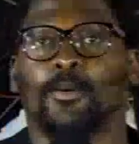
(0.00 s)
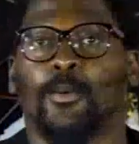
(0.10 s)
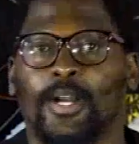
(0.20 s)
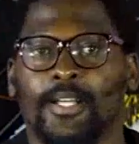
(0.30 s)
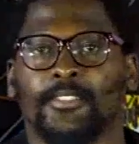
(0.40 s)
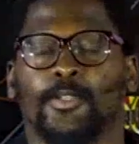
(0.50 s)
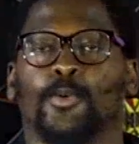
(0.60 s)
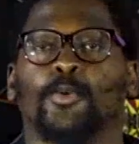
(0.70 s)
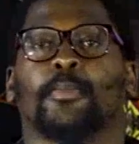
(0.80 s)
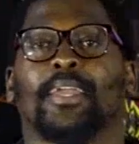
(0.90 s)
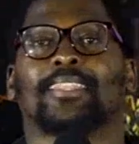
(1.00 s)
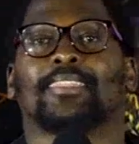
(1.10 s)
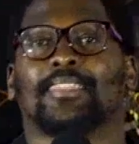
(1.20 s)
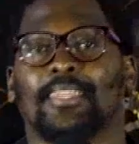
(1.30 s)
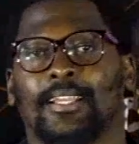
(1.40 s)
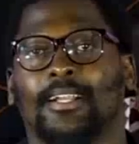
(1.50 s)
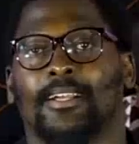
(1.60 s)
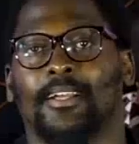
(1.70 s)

the ones who might think